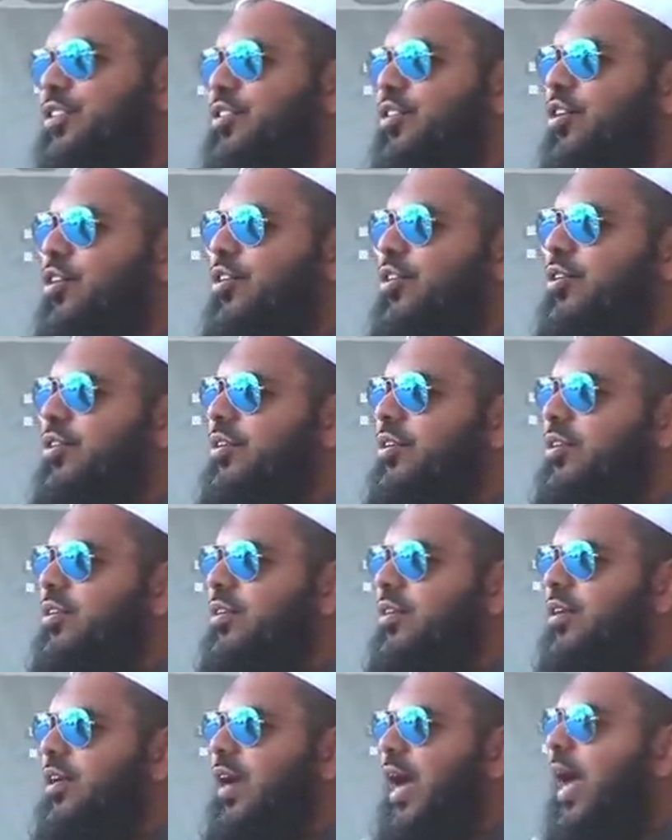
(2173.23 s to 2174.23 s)
So
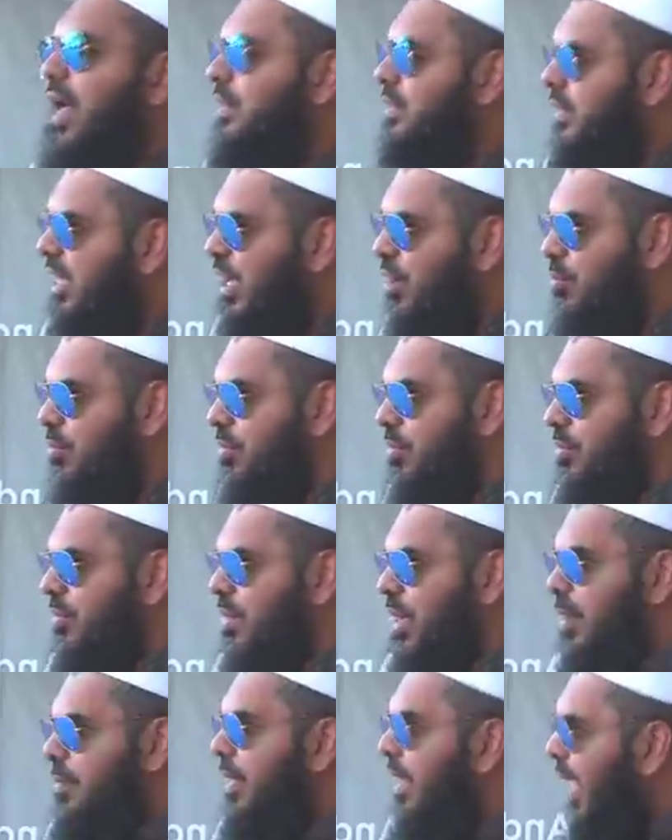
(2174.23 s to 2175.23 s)
ask him.
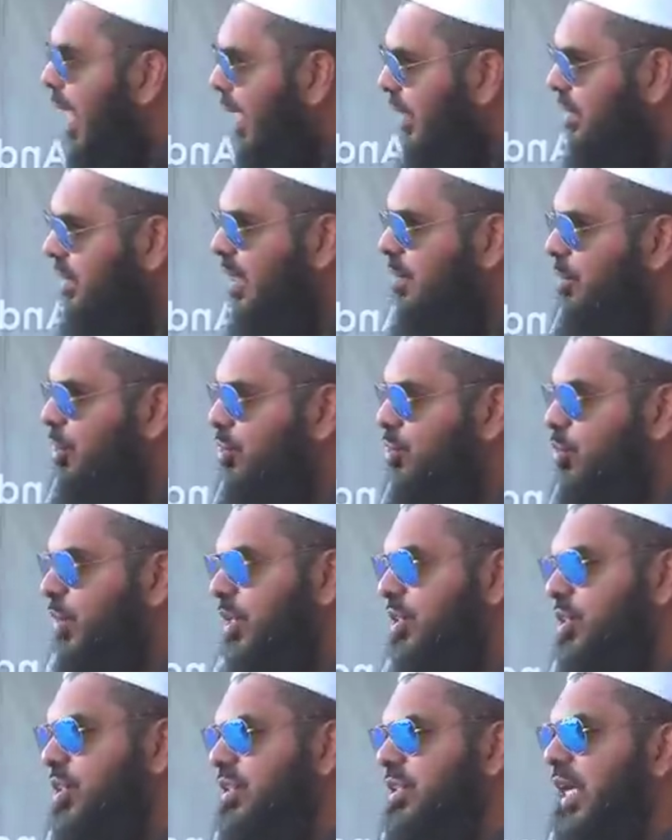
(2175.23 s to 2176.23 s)
I mean, ask him these
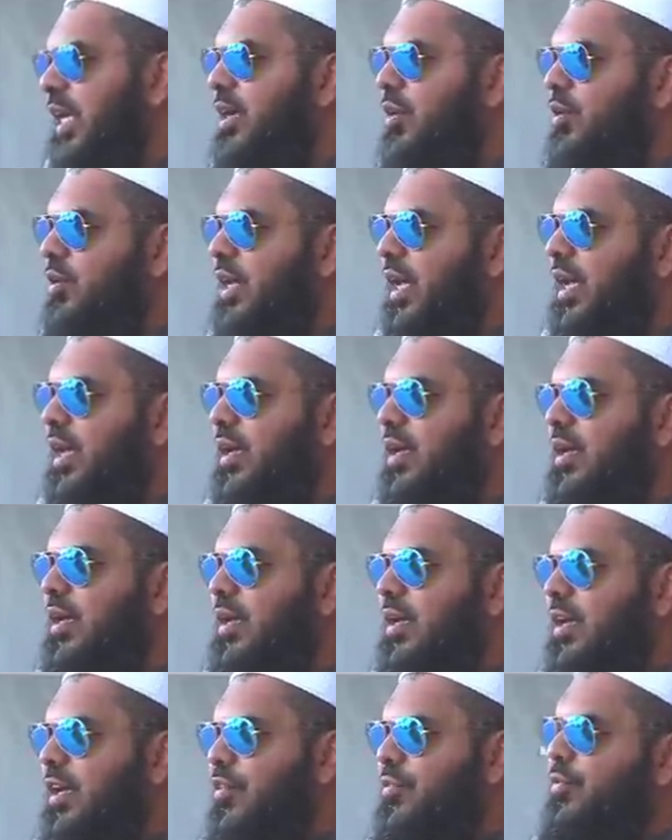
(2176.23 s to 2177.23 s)
questions that, okay,
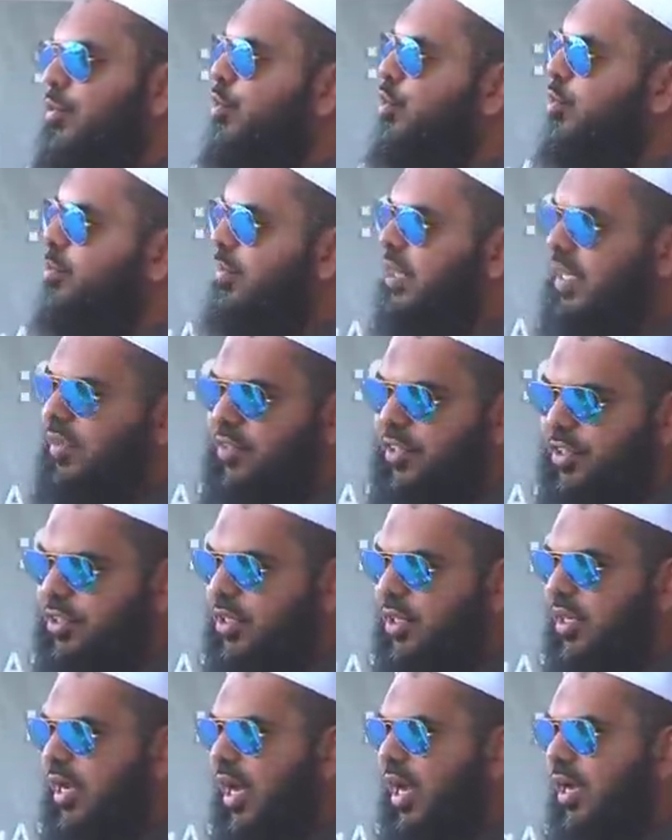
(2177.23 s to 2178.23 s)
if you don't believe
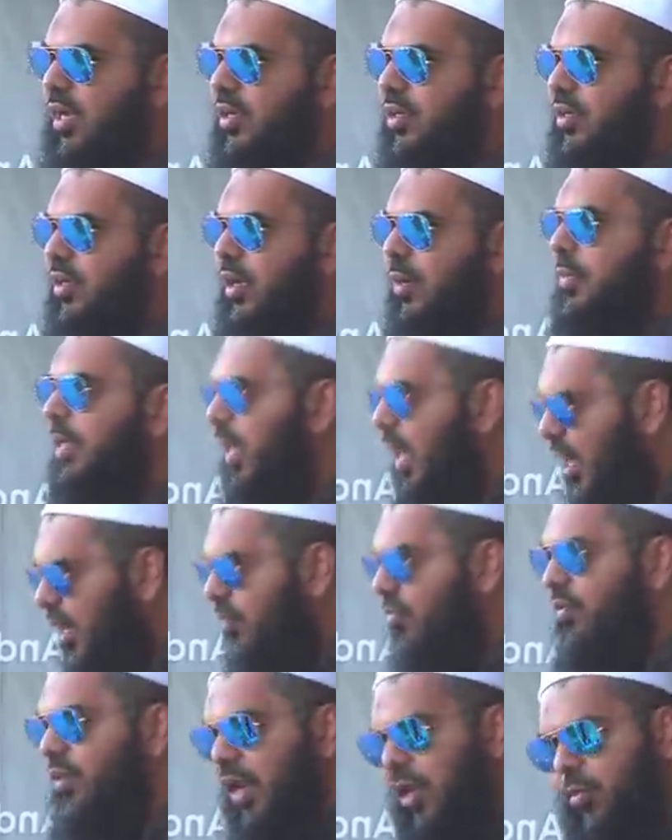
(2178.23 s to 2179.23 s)
there's a God, I mean, out
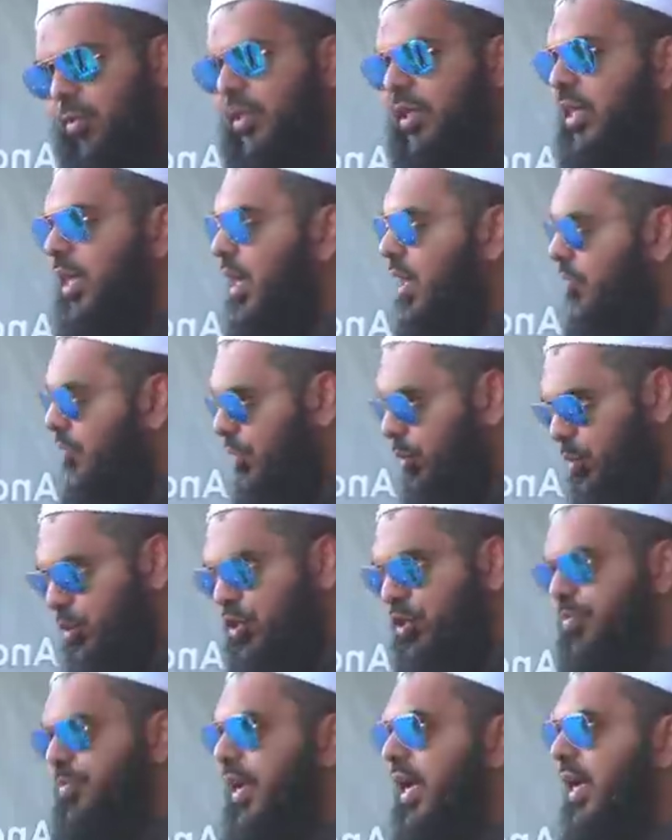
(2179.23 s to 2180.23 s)
of with love and
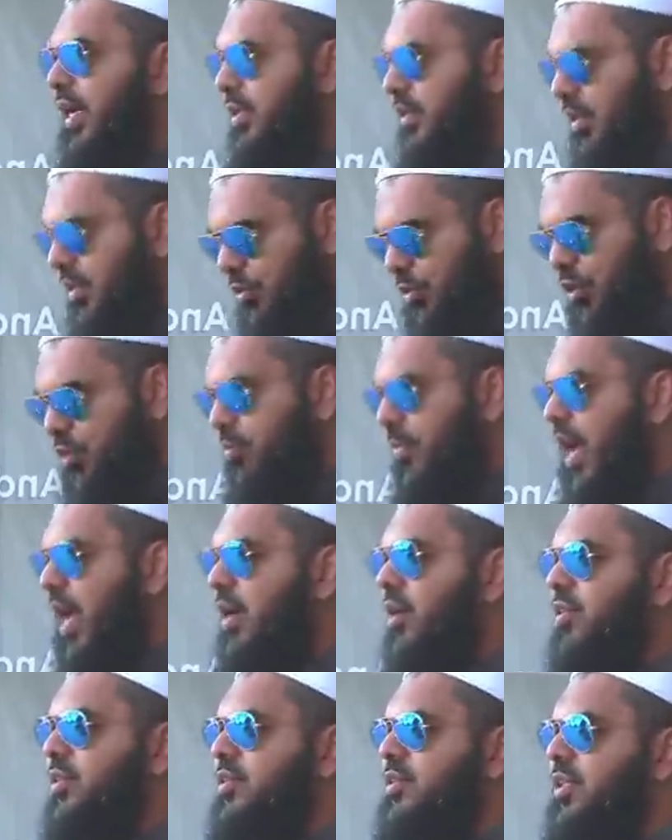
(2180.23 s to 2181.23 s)
respect and good
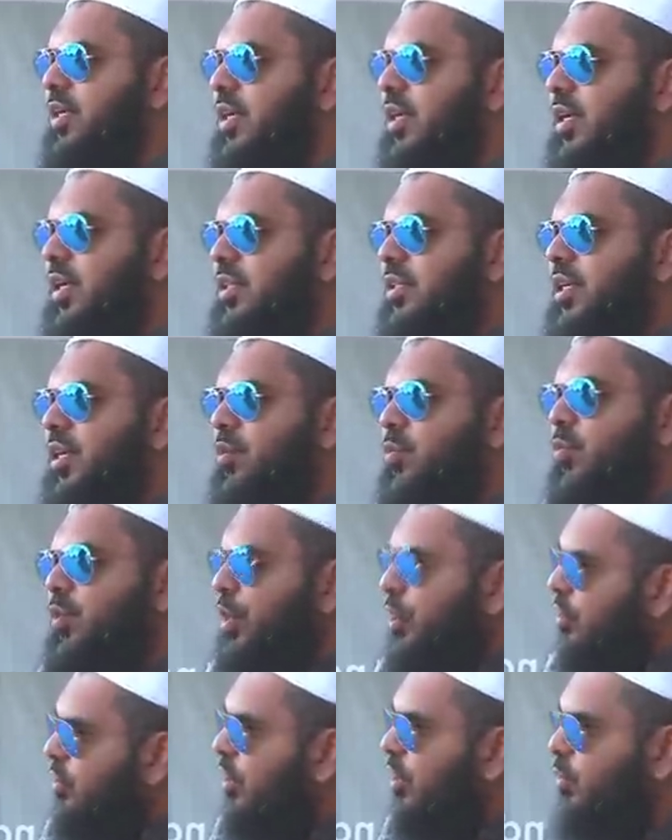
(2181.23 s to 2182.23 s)
manners, tell him
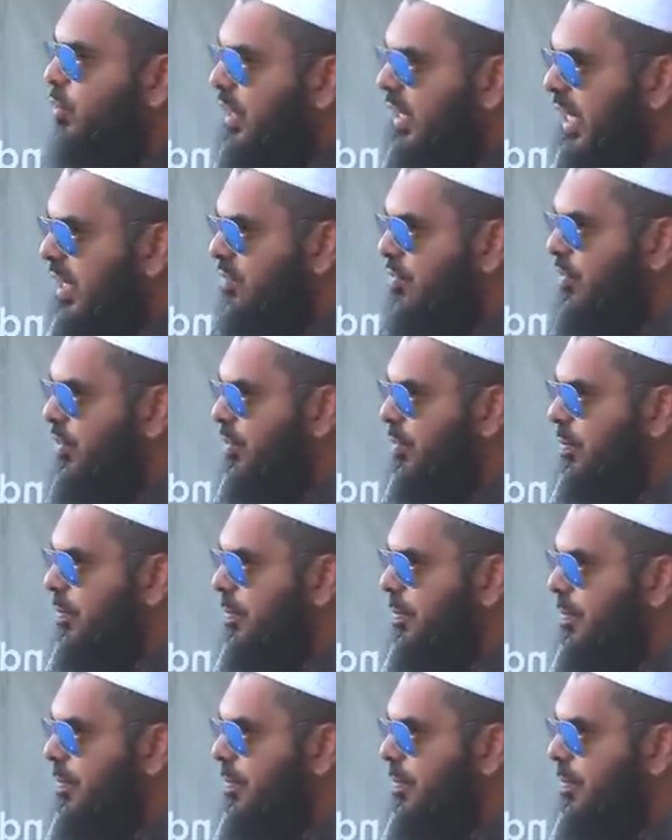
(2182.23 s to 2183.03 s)
where do you think we came from?